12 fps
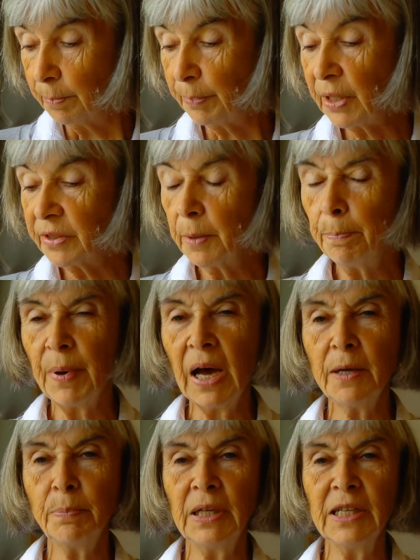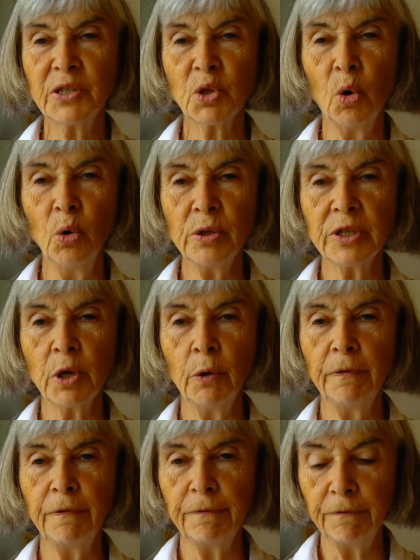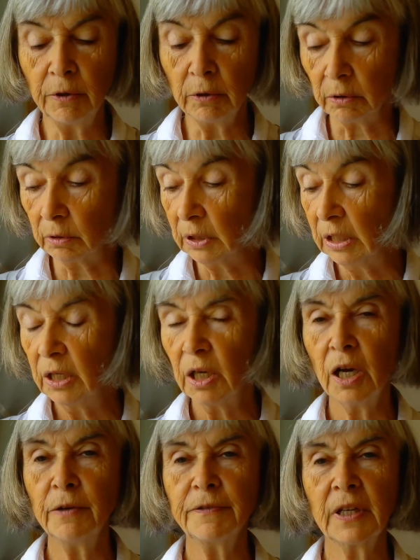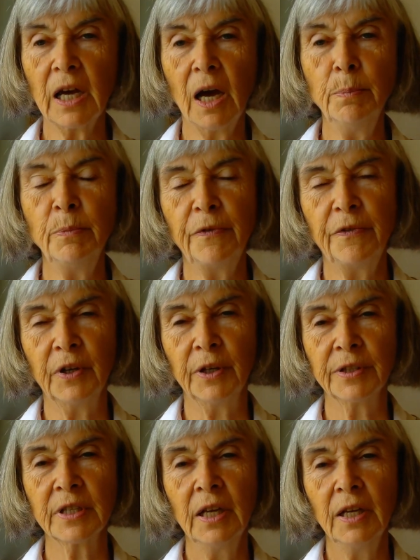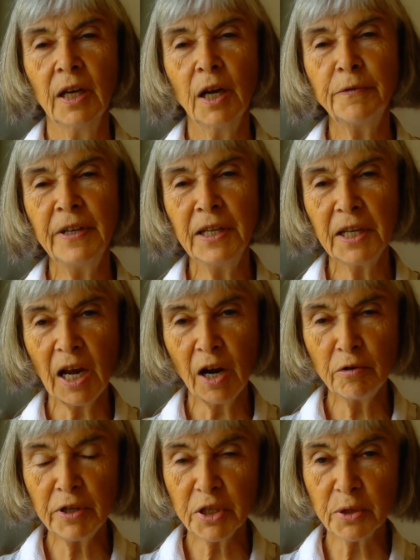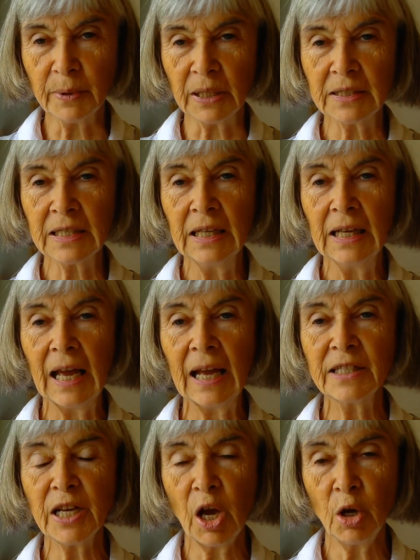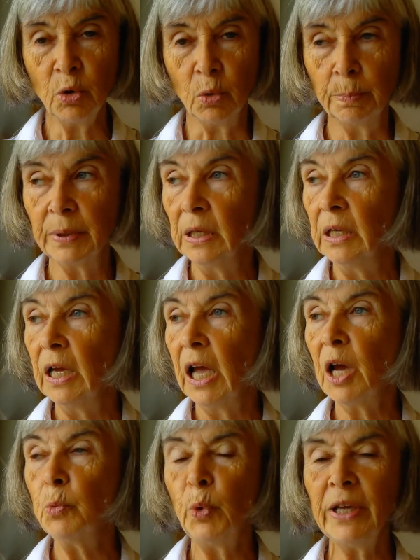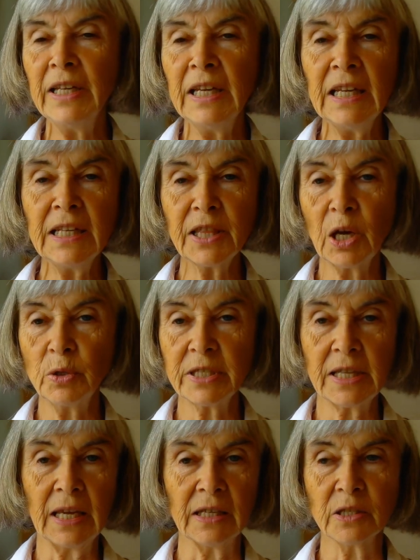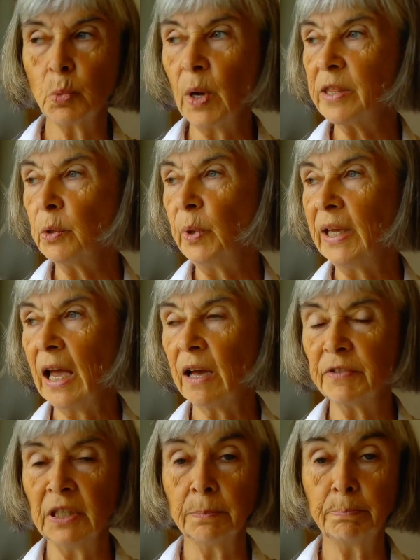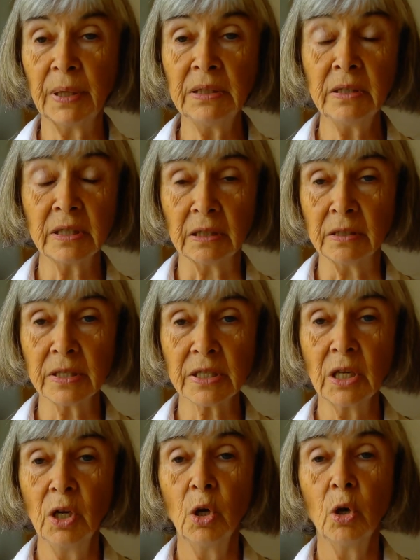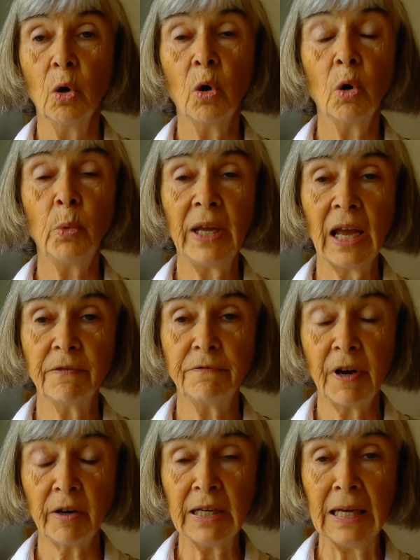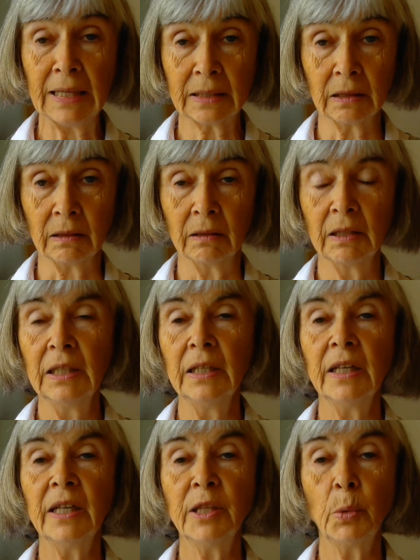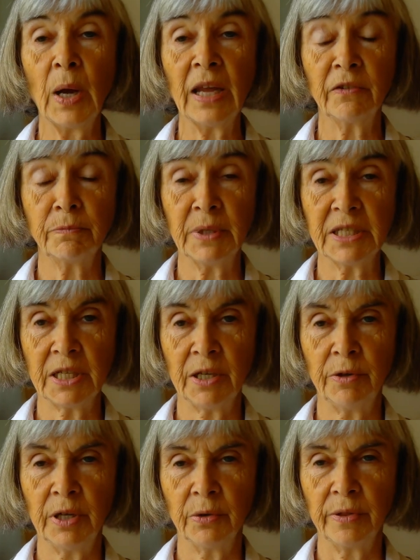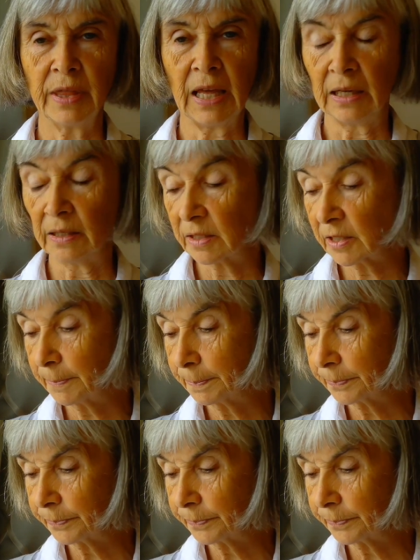But the Bible is also full of comfort, of encouragement and hope. And we need those things, whether we have an abundance or we have very little in the way of material things.